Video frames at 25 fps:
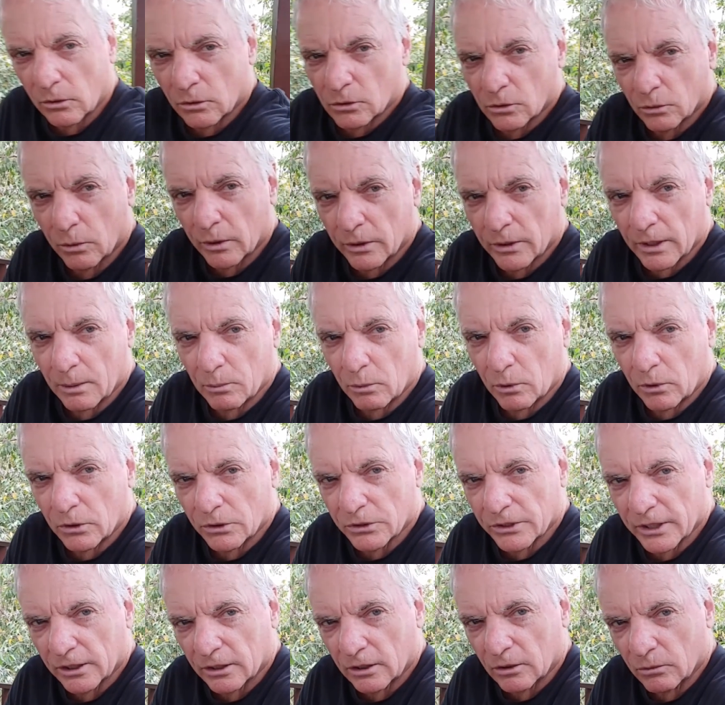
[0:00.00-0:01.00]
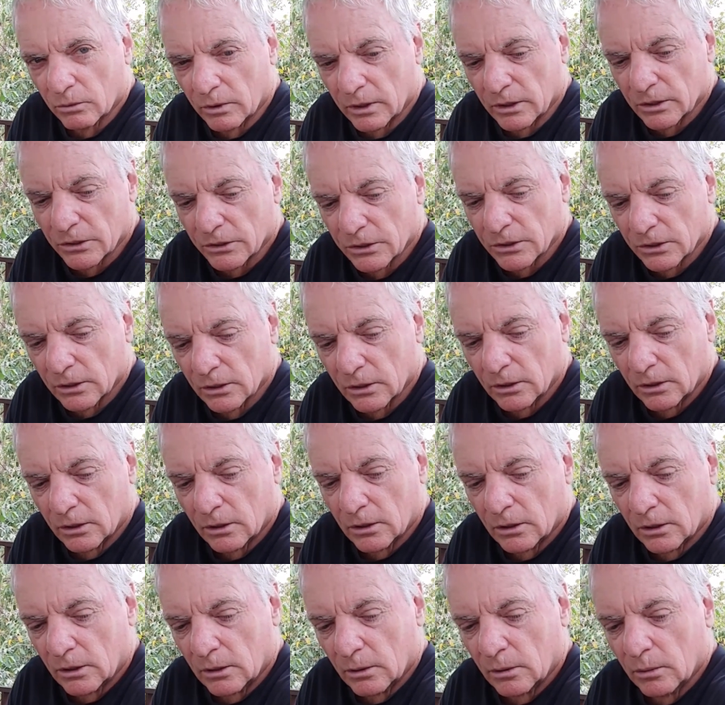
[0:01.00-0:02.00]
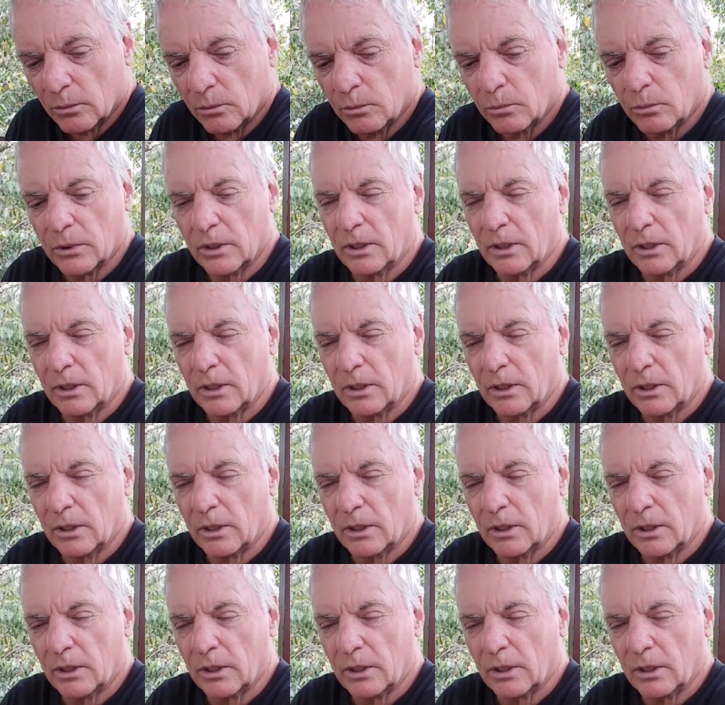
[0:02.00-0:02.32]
to where that motorcycle was. But